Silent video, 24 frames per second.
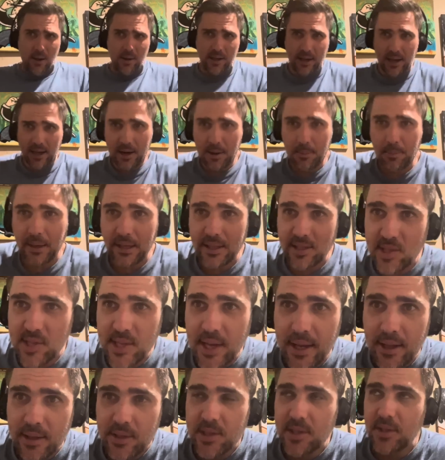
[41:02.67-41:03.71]
it kind of made
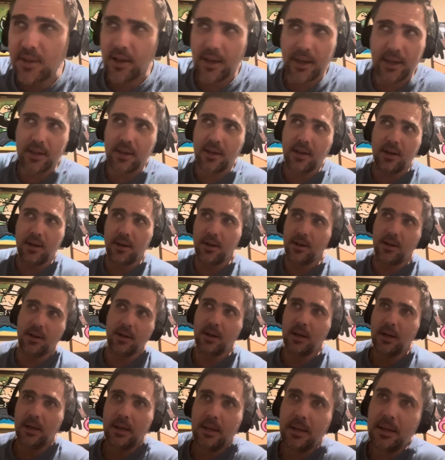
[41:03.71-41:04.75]
sense. Like,
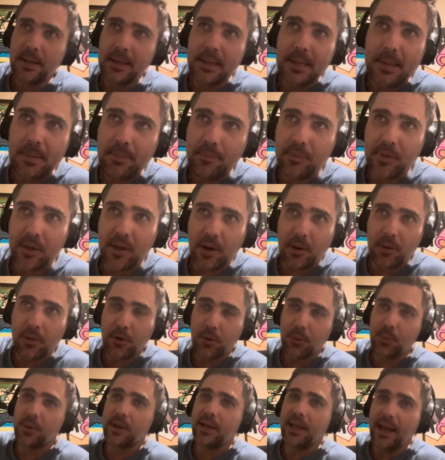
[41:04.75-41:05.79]
you know, the
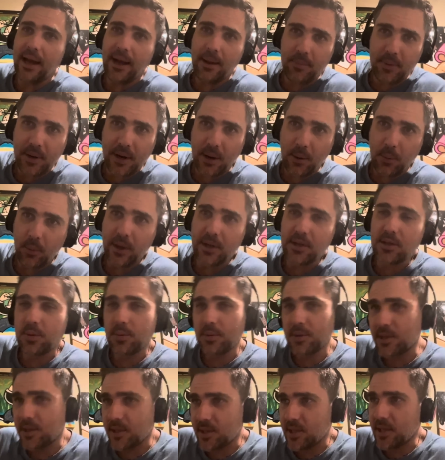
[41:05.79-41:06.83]
rehab that I went to
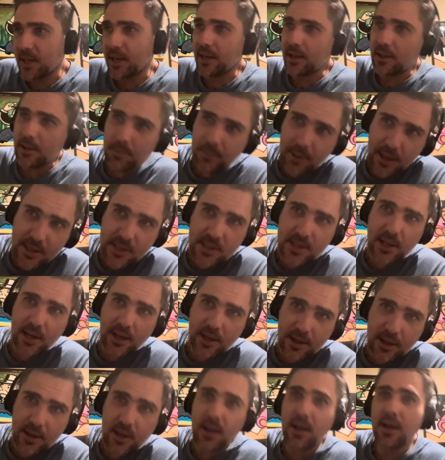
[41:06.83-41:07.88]
was in San
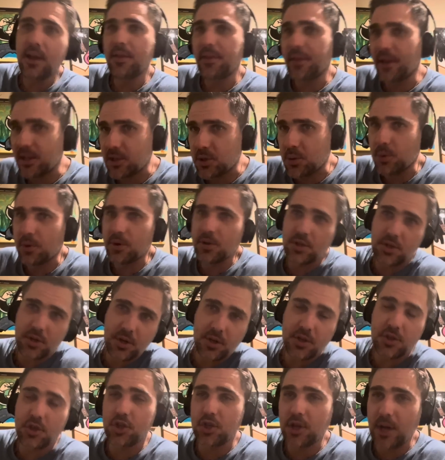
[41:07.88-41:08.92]
Clemente. That's where
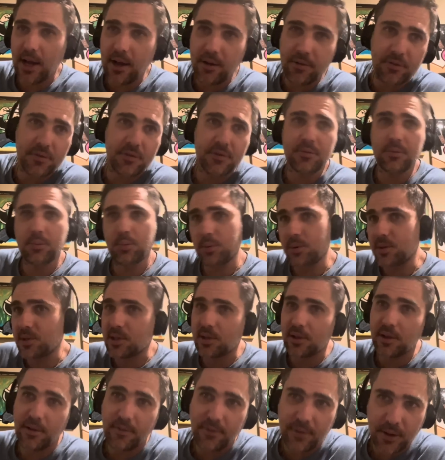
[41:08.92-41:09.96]
Jeff was
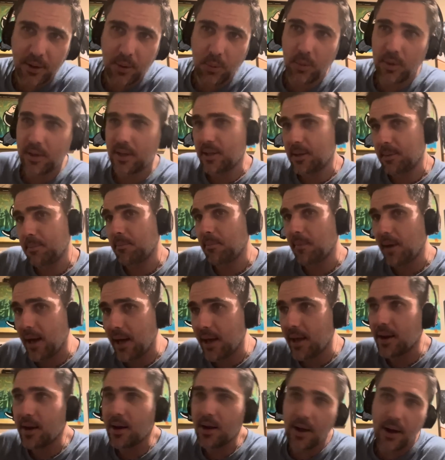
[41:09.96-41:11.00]
living when he
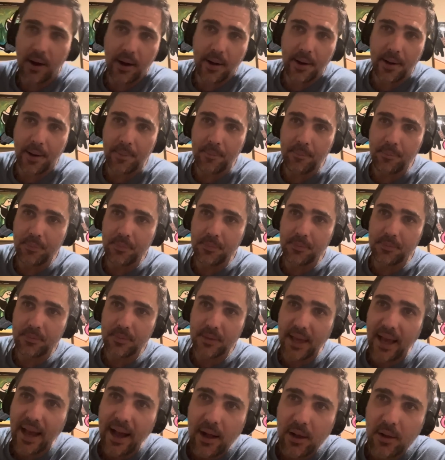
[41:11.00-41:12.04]
met, um,
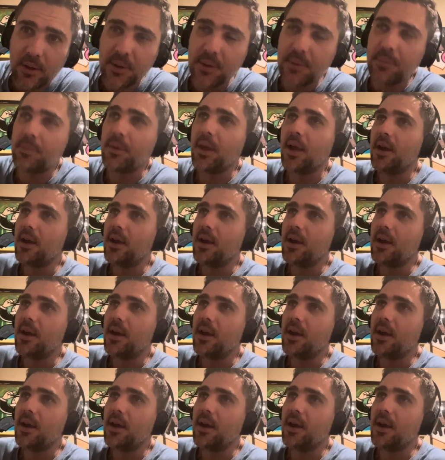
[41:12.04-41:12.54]
Callan.